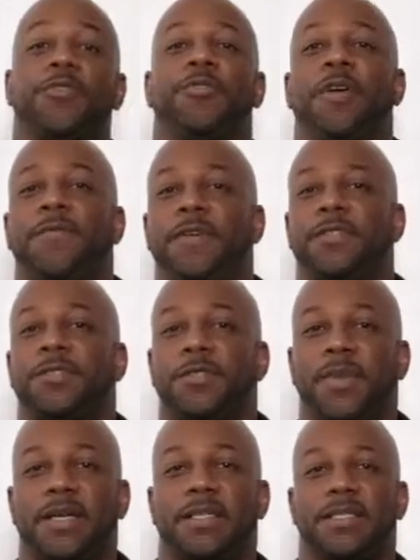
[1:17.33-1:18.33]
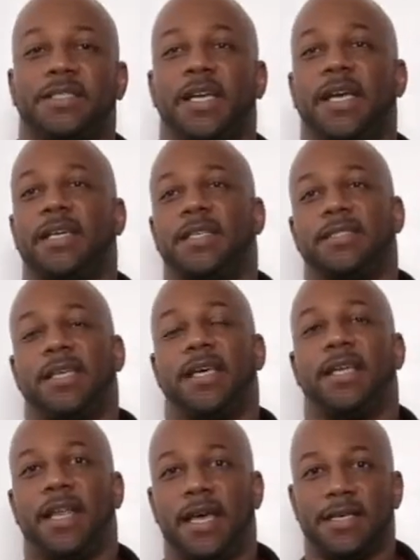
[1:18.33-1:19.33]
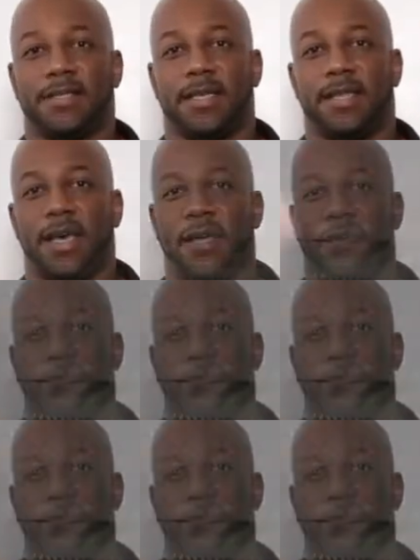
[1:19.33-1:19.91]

of the great features about this jacket is that it has a lot